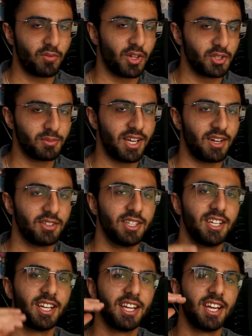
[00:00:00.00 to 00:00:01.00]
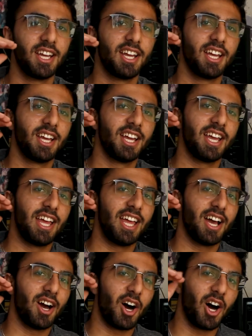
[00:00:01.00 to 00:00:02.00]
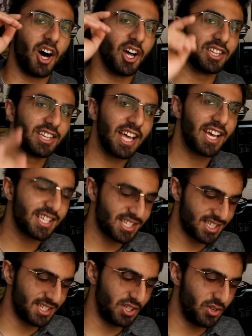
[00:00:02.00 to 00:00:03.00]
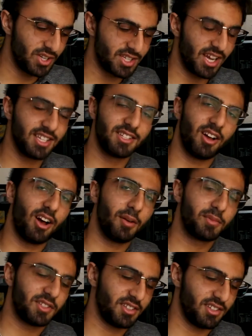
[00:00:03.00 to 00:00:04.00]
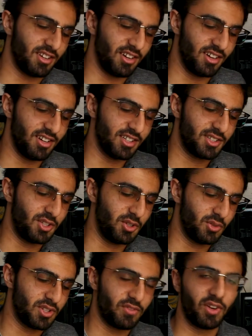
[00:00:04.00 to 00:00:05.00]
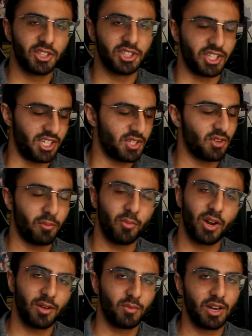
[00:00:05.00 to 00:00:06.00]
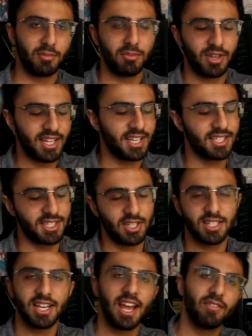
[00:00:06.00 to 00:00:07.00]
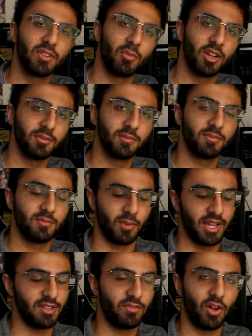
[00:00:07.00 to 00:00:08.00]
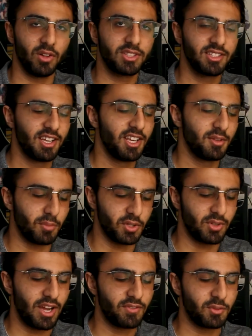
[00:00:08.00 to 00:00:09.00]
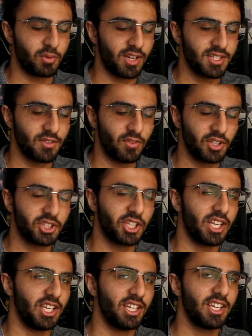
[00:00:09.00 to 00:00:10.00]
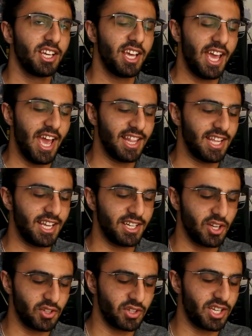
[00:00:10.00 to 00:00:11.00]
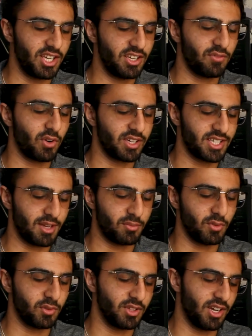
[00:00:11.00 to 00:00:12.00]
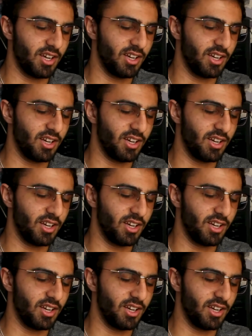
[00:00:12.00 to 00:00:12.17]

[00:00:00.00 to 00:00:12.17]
volume down, unless you decide to opt to use the function key. So what I mean by that is it doesn't have them on by default, but you'd have to press the function key and then another key. For example,